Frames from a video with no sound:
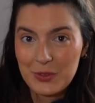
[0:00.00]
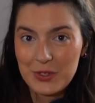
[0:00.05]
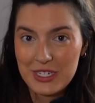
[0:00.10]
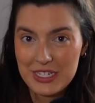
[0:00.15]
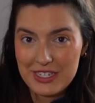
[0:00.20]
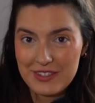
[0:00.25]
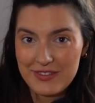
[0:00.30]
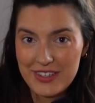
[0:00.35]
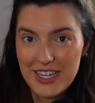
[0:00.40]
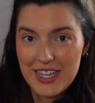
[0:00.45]

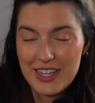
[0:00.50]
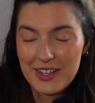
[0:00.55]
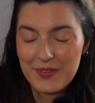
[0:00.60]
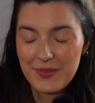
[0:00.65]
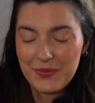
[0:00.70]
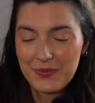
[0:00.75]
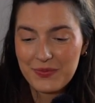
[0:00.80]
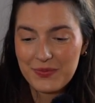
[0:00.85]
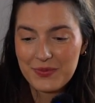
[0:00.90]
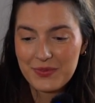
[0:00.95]
TV.
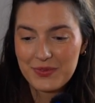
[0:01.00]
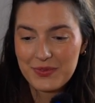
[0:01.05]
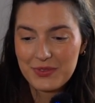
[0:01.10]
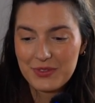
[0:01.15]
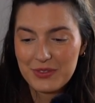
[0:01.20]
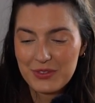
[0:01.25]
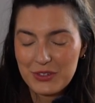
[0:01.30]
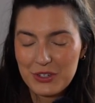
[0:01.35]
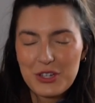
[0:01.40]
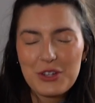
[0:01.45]

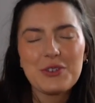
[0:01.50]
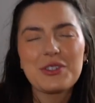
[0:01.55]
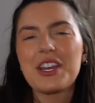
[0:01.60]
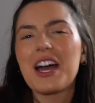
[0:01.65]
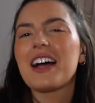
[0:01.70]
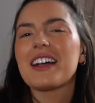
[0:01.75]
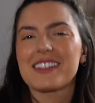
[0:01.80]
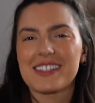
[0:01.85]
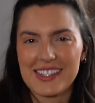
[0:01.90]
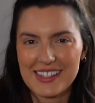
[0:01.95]
New to
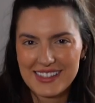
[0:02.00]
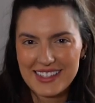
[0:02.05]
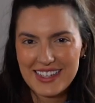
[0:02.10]
us, at